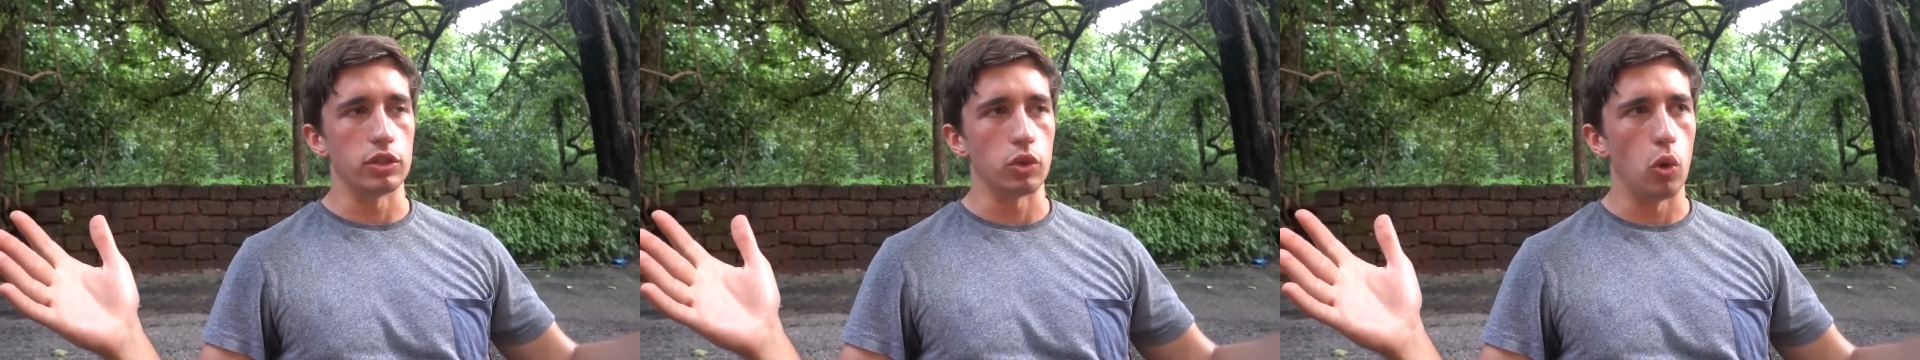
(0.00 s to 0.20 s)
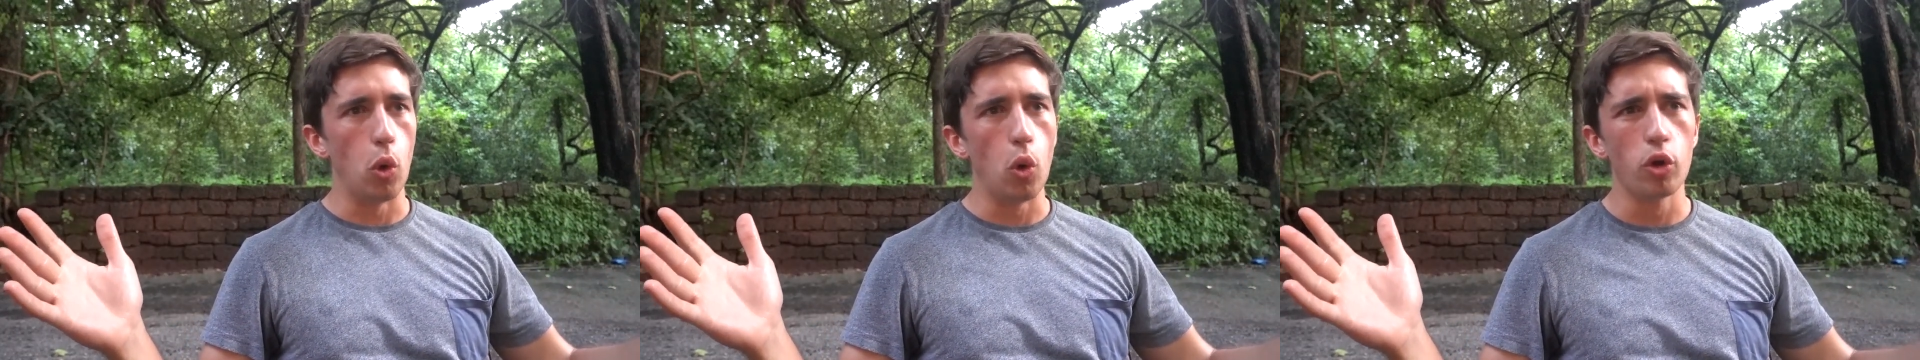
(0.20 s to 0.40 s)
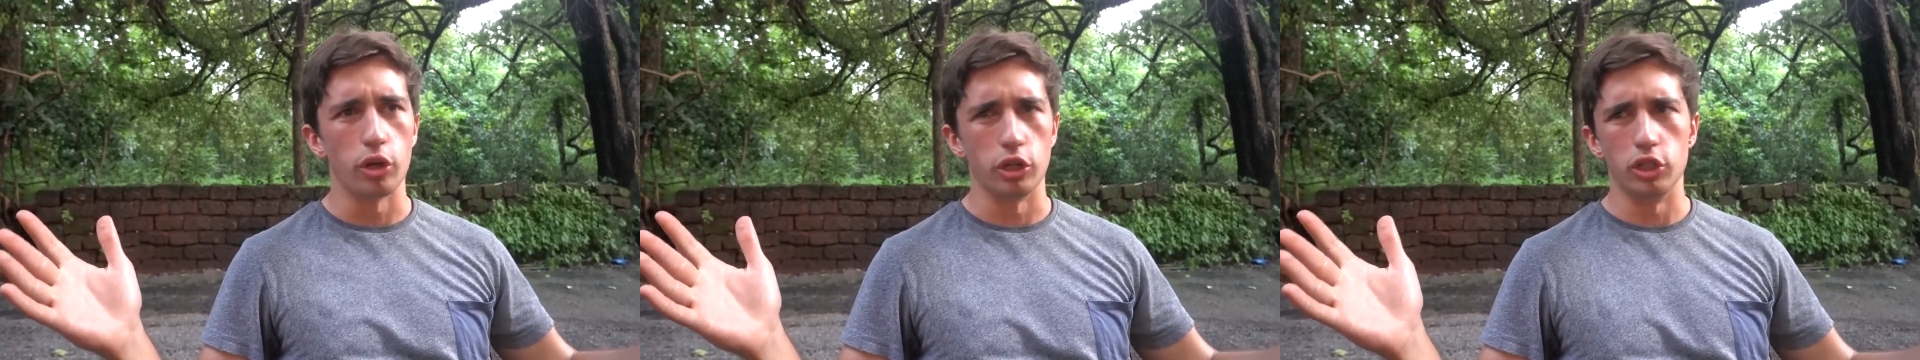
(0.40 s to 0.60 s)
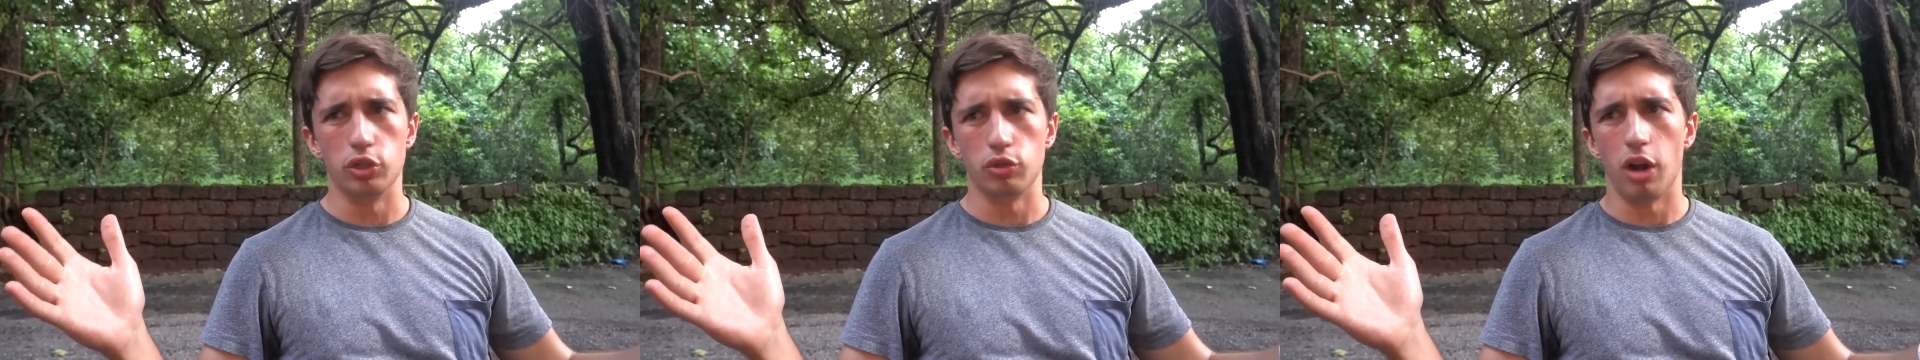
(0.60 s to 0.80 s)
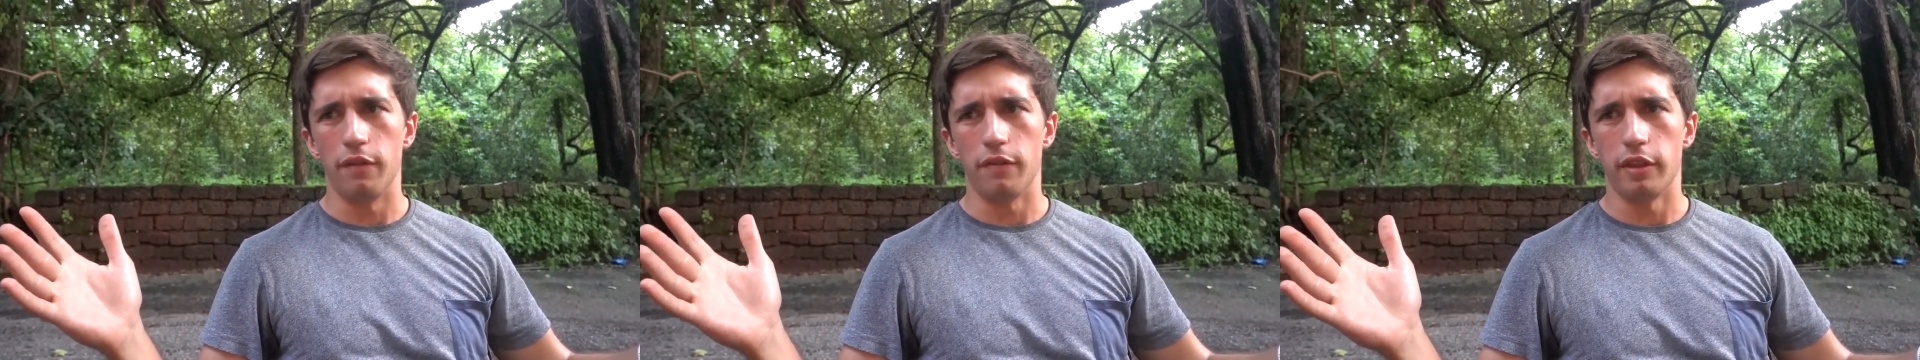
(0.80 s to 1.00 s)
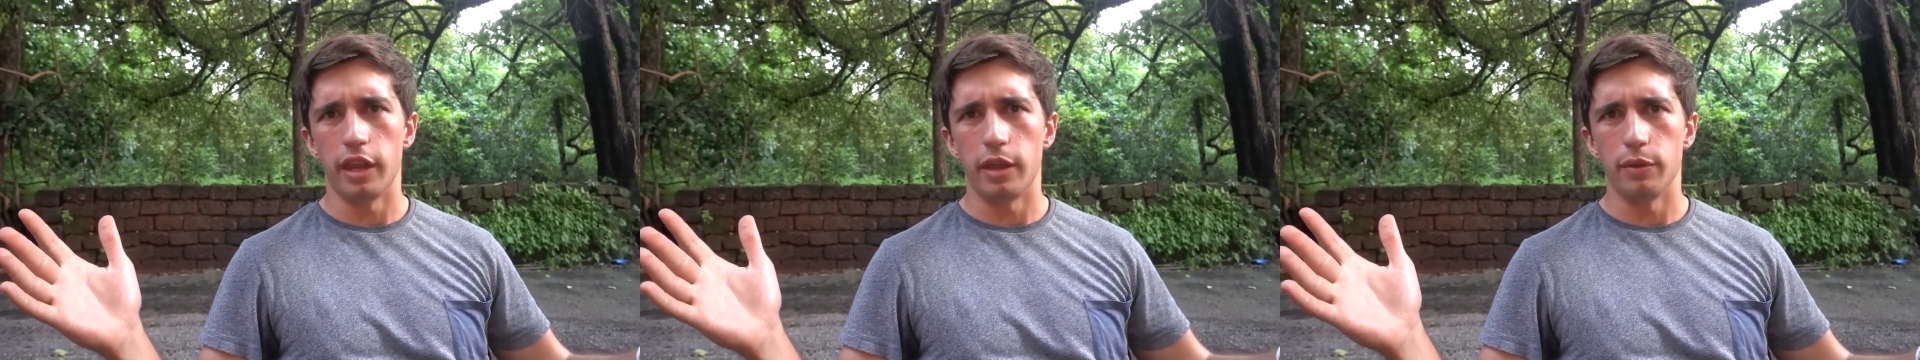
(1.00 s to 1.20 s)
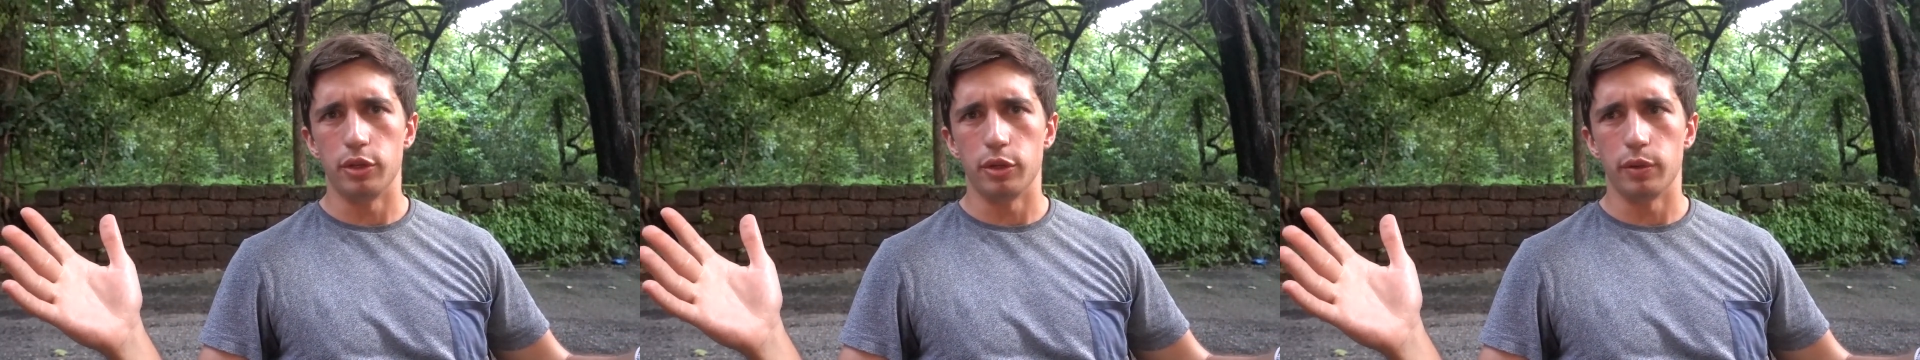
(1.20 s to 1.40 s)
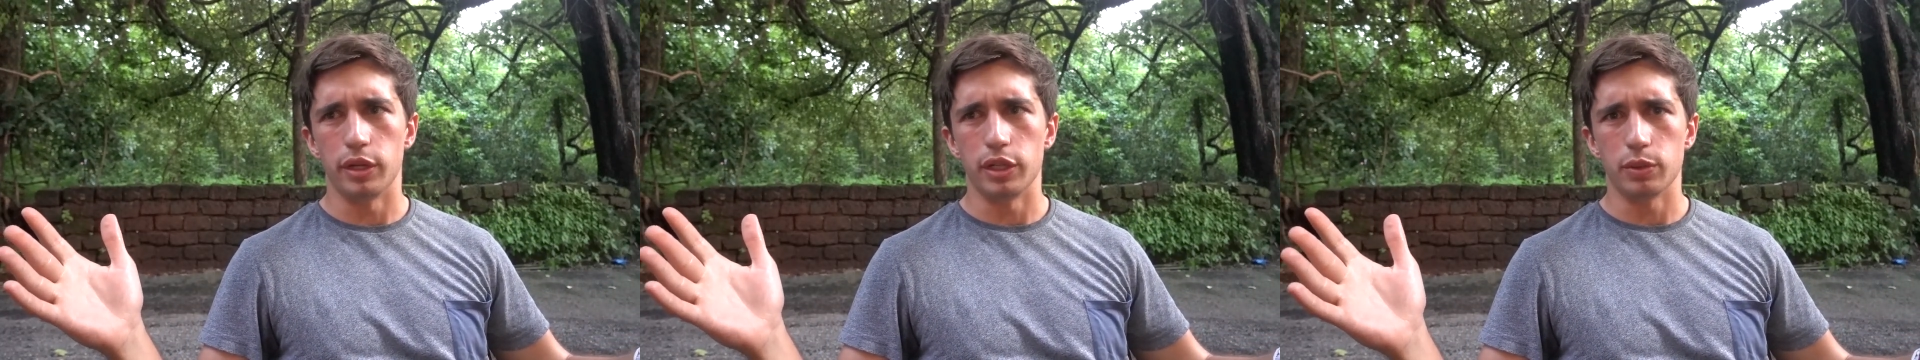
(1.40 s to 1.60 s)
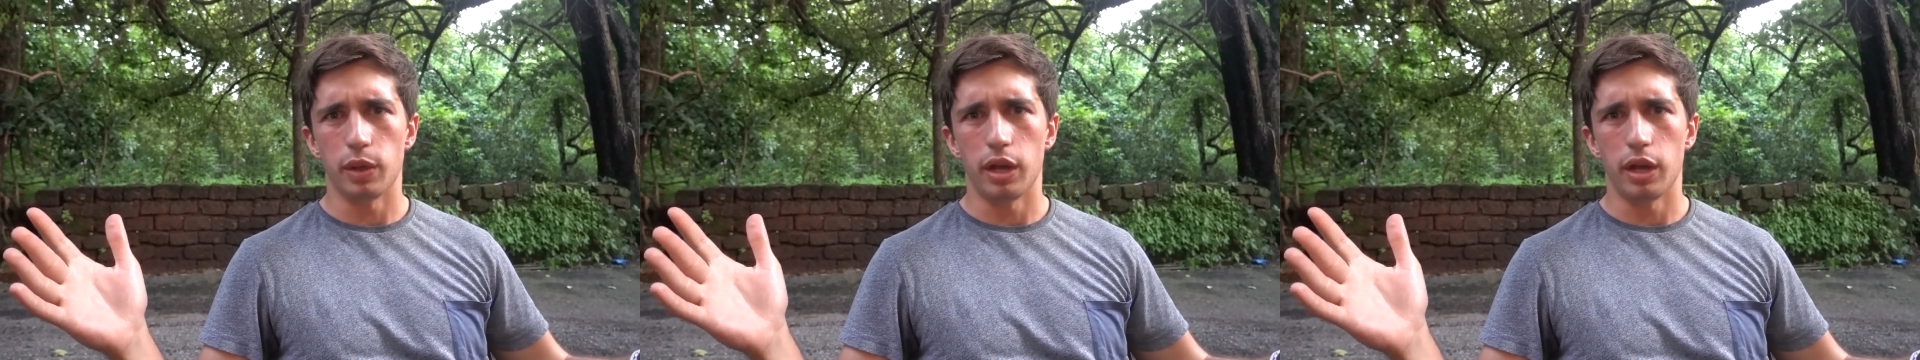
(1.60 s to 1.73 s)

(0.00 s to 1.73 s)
organ drive that they were doing as